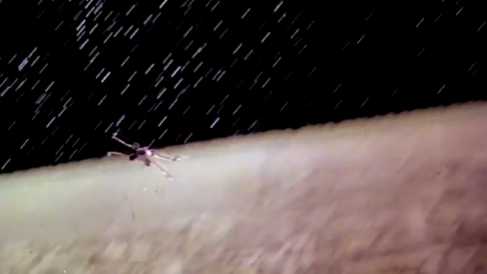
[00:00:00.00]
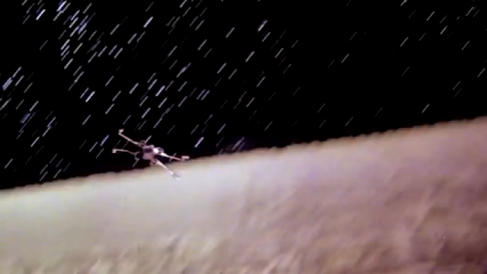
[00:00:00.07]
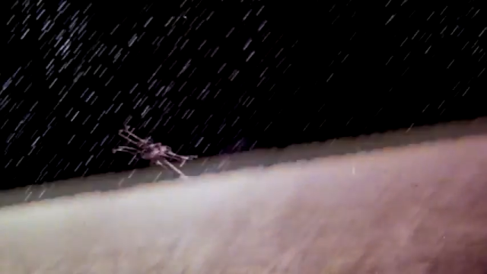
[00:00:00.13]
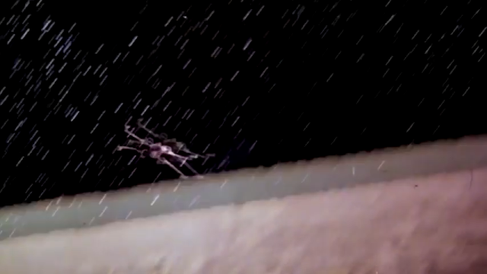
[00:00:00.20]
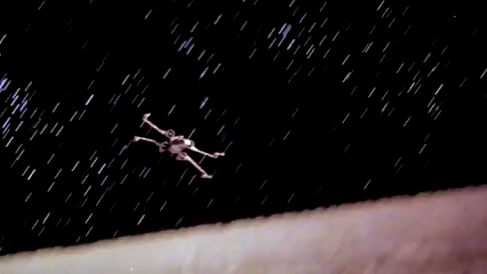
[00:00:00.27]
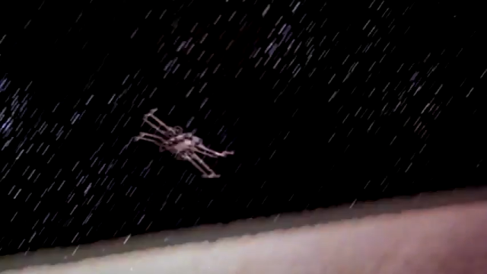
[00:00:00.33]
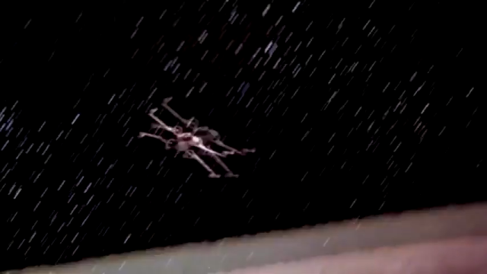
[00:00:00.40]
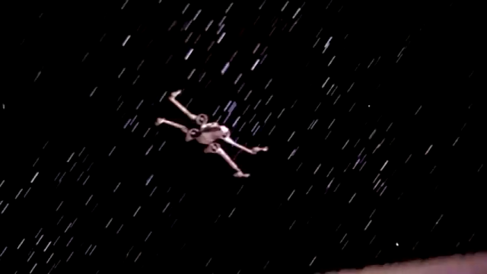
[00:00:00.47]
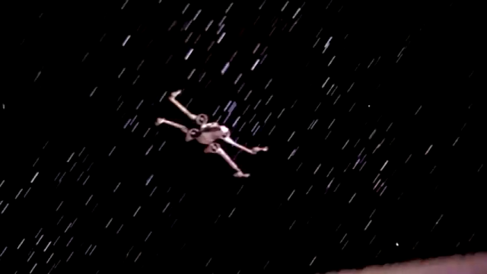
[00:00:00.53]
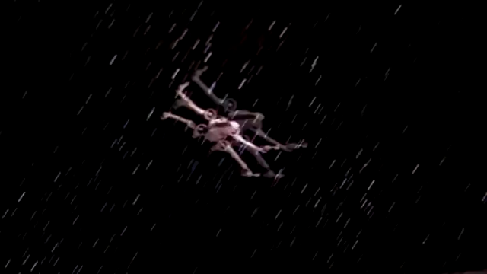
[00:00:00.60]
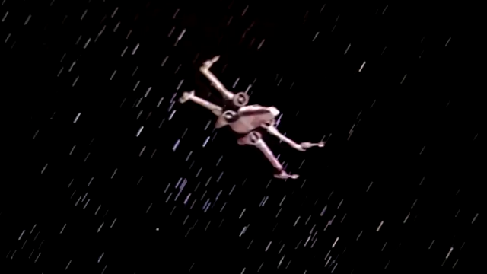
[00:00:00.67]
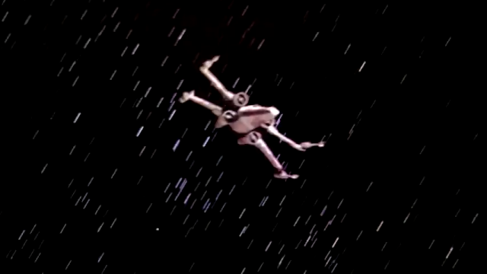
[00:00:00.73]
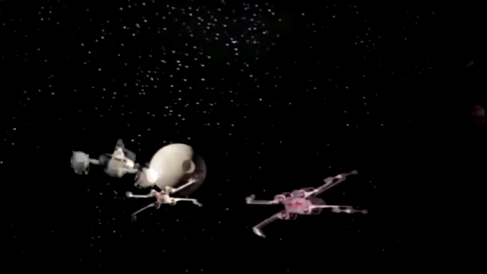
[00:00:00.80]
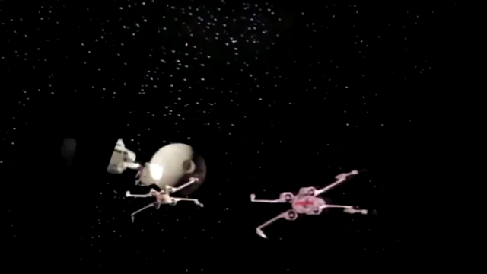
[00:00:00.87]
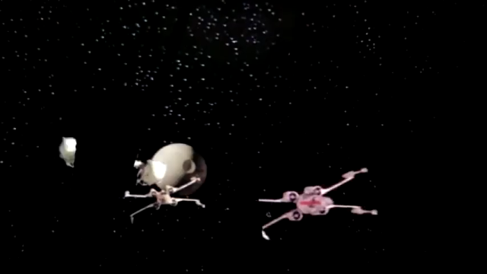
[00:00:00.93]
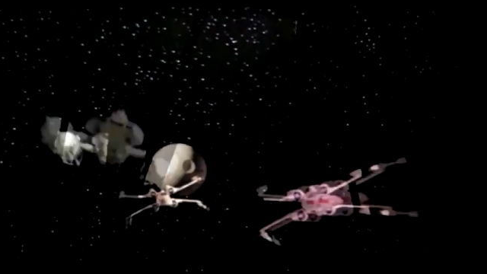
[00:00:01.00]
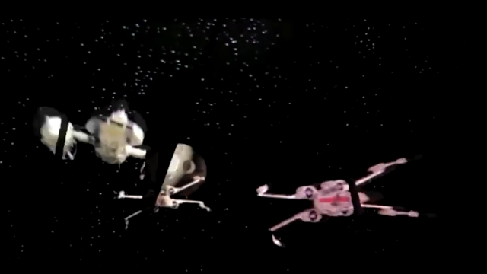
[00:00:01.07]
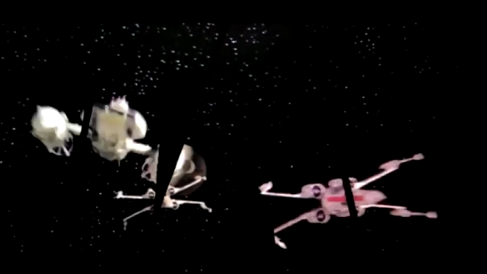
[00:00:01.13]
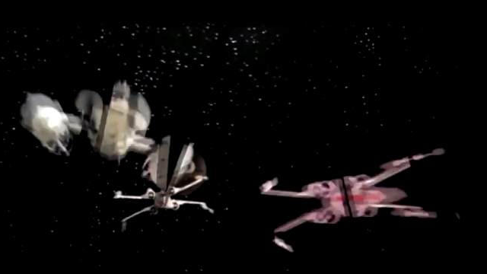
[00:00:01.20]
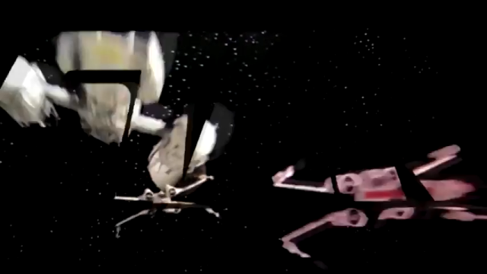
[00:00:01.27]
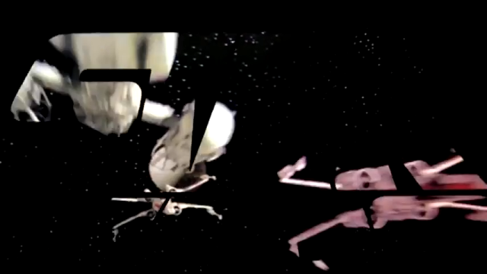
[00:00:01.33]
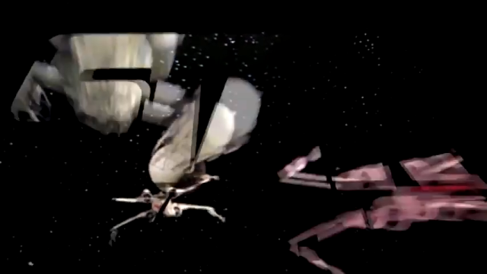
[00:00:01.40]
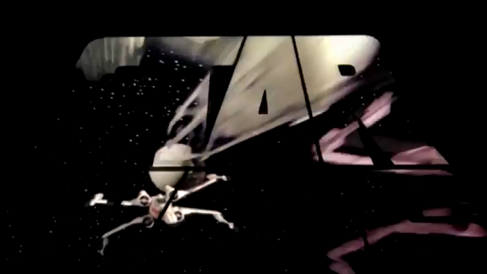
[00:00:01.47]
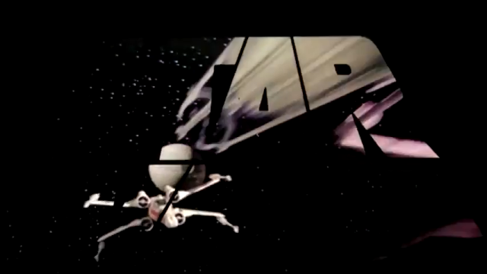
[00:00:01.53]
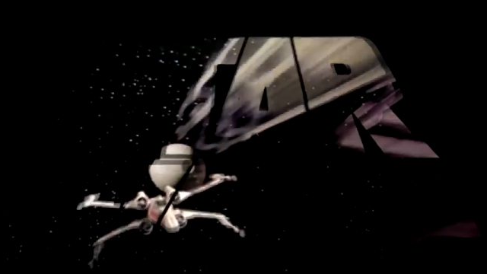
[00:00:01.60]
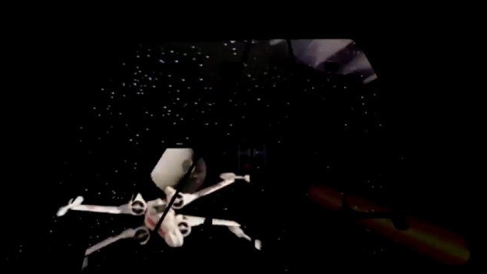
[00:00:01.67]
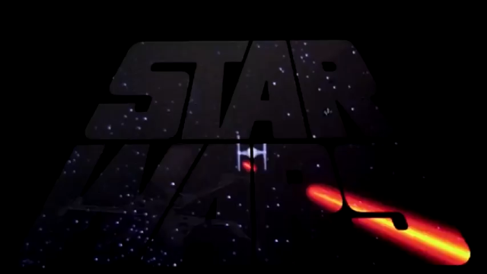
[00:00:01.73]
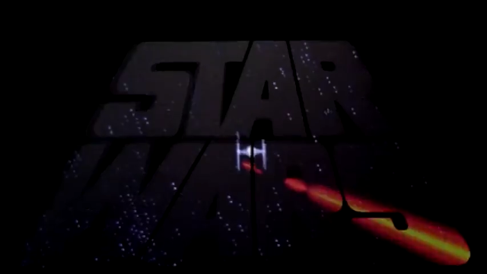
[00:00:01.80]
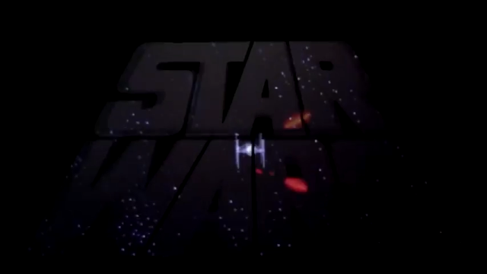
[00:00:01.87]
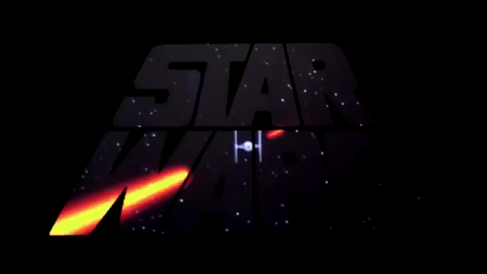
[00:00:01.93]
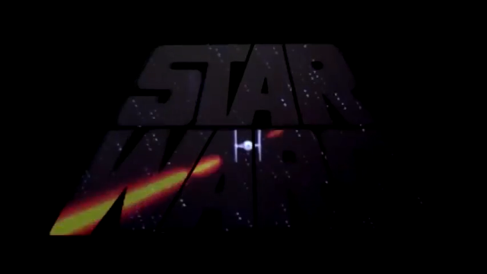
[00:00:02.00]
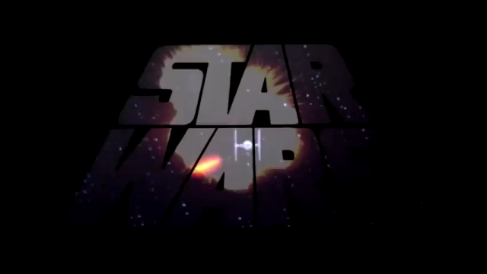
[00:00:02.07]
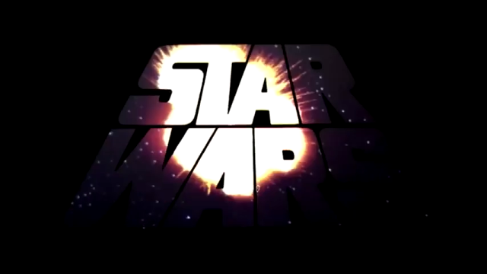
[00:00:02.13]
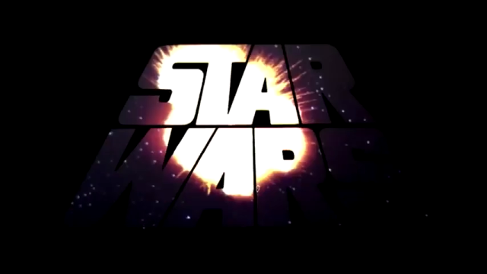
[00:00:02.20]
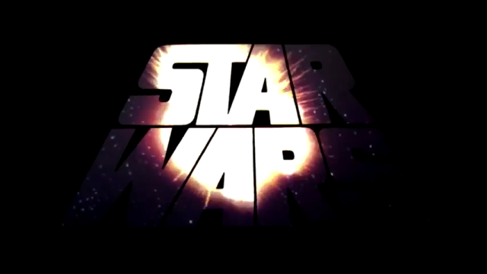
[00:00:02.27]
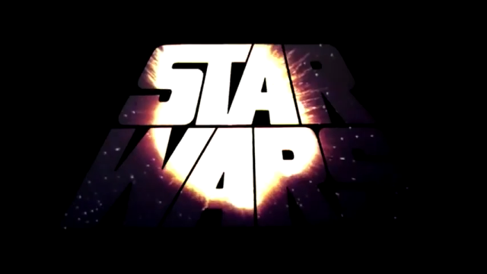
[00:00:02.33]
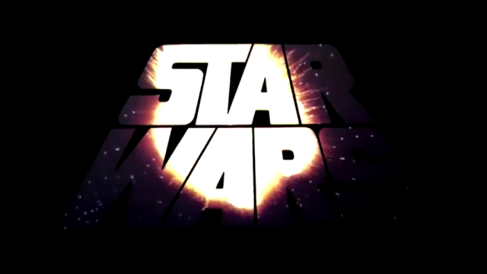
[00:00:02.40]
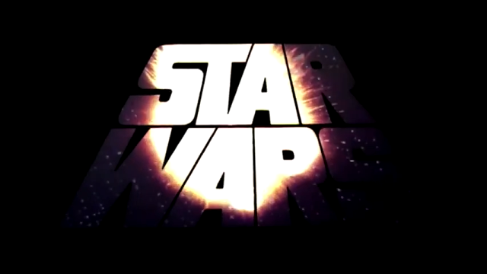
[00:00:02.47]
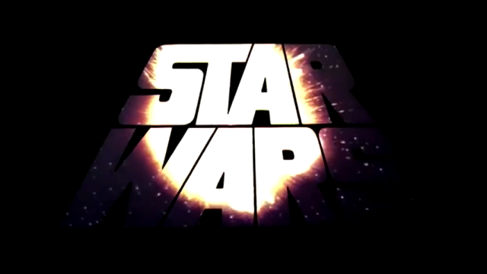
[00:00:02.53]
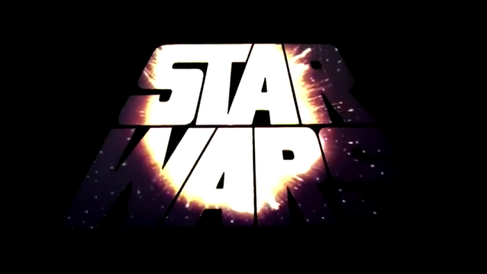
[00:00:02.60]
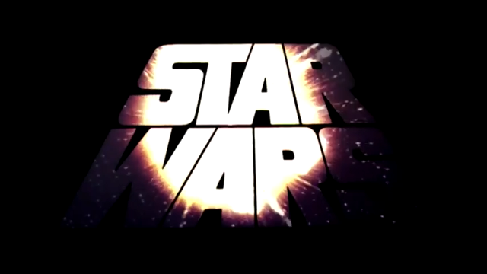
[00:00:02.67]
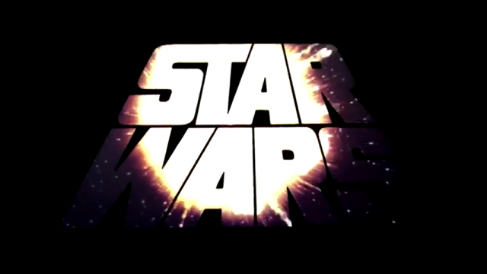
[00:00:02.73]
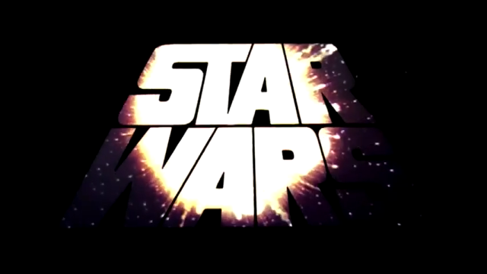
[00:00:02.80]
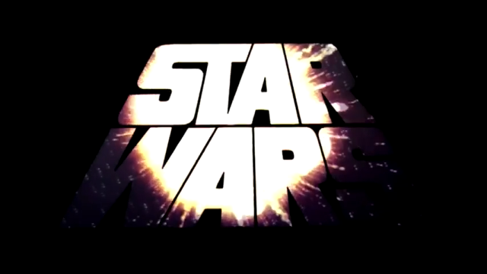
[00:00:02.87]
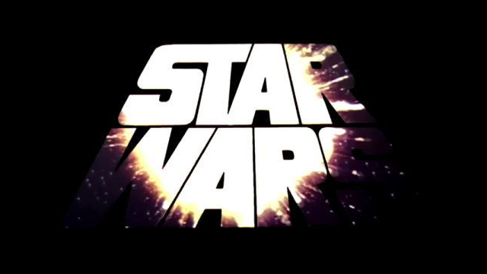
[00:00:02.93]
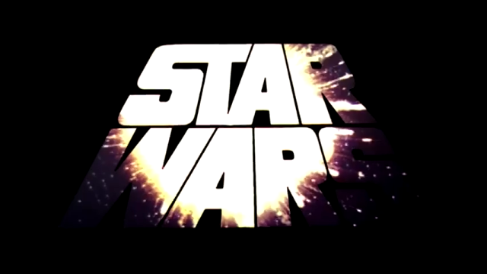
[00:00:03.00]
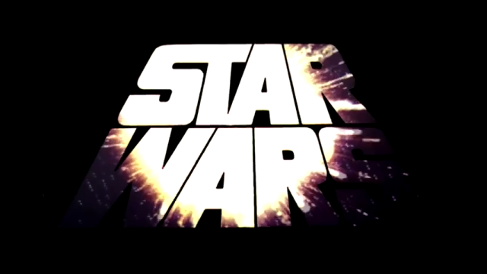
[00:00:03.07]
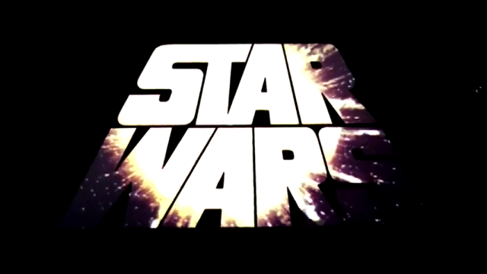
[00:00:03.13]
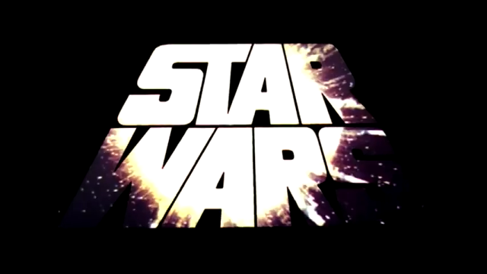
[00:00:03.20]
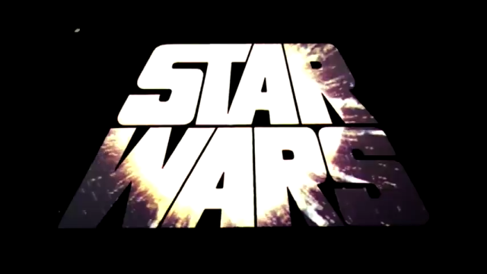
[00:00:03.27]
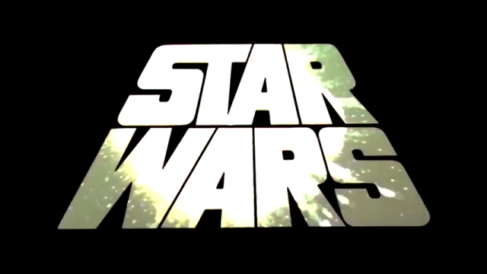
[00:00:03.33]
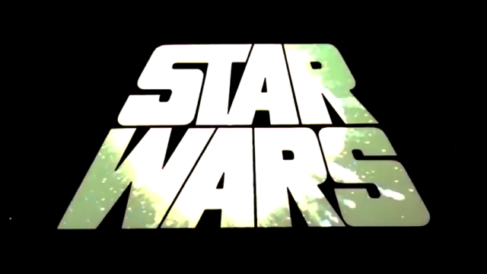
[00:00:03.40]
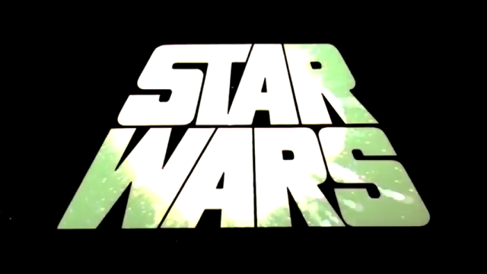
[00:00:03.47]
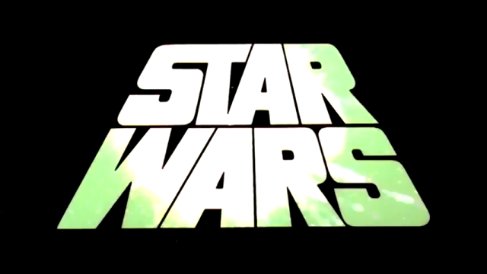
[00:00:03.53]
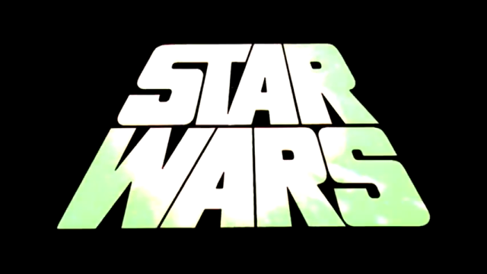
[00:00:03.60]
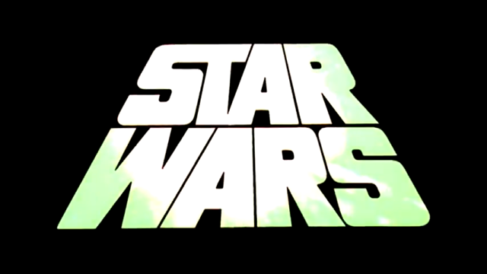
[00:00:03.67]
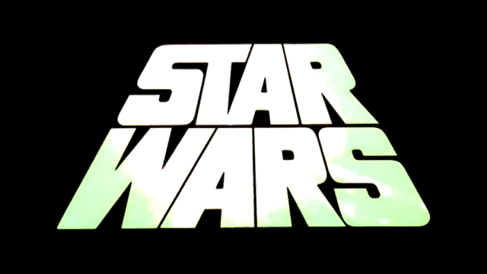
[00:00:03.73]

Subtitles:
[unreadable: no face in view]